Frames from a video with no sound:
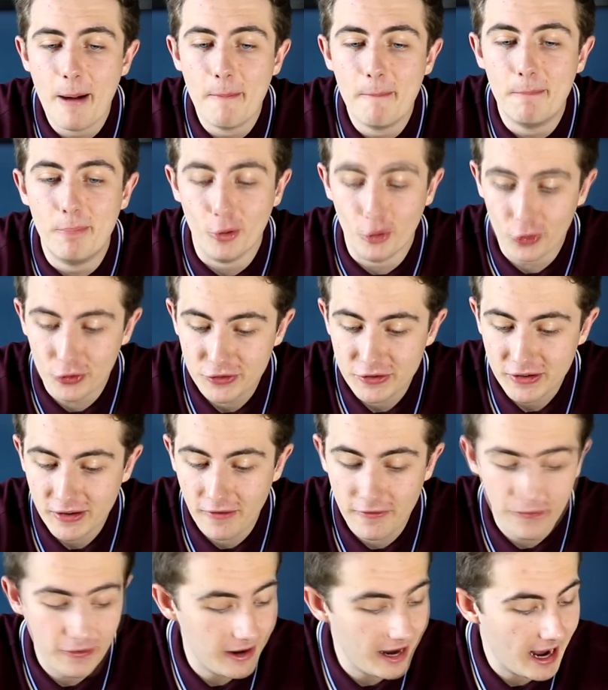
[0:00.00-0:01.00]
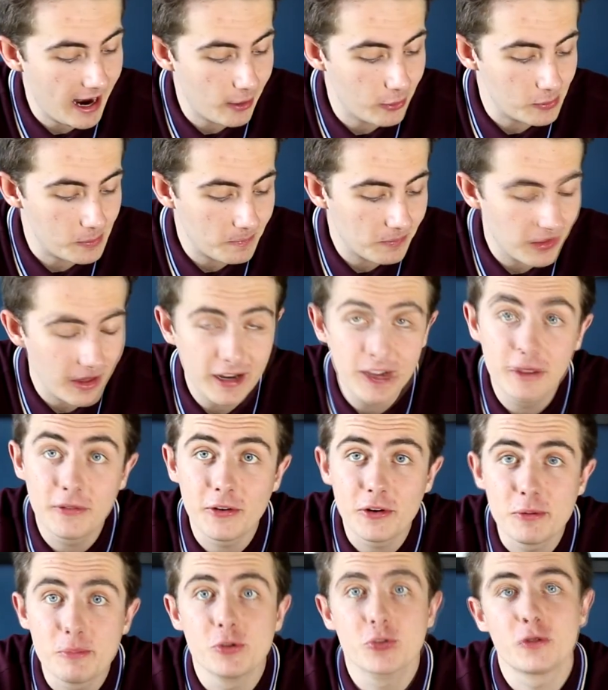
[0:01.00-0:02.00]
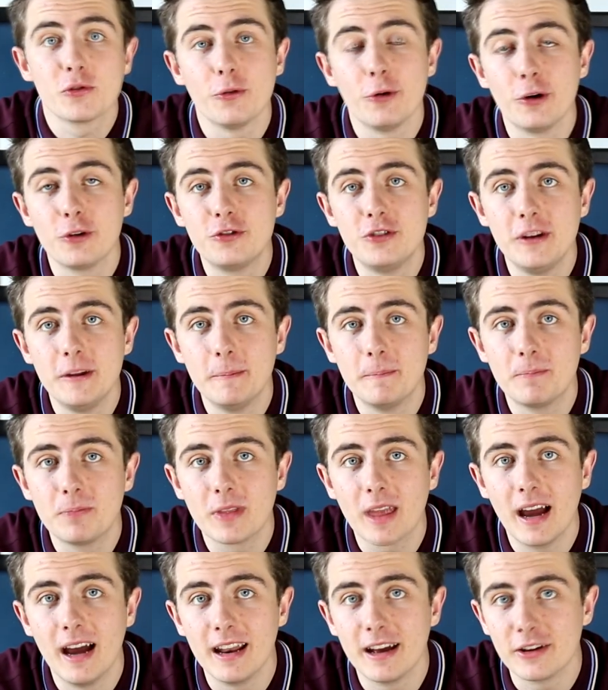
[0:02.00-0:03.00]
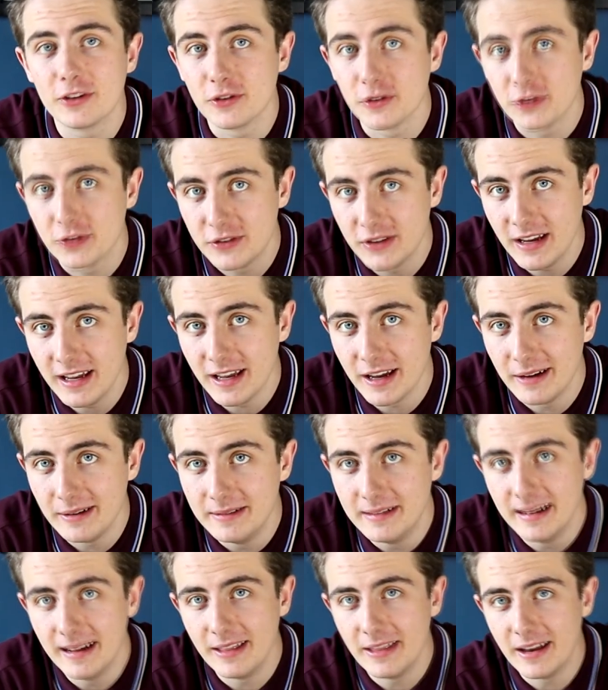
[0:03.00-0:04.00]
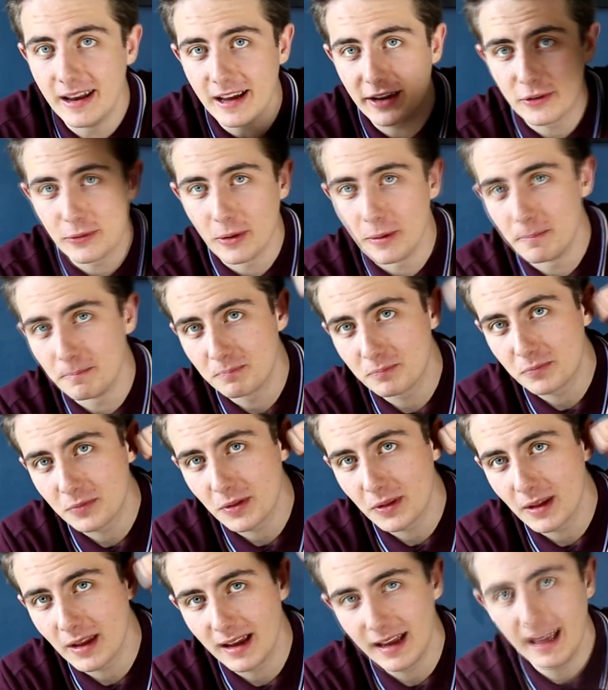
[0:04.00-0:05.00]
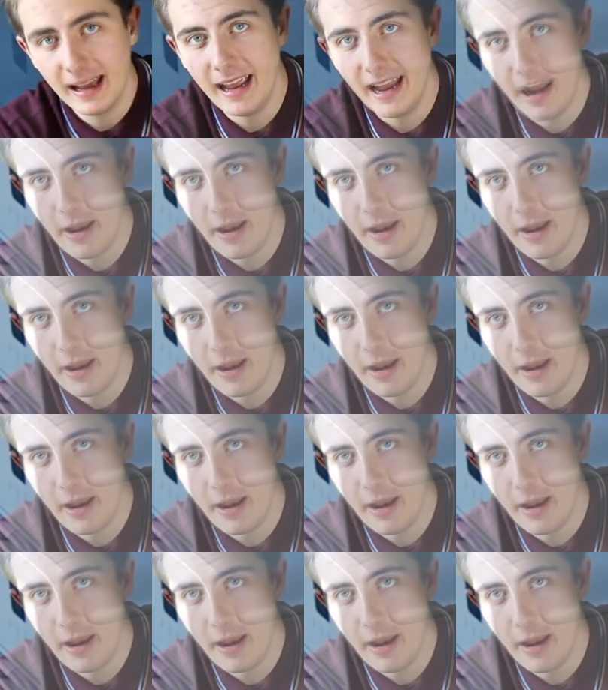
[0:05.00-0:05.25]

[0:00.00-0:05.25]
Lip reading: But for now, thank you very much for watching, and I shall see you in the next one in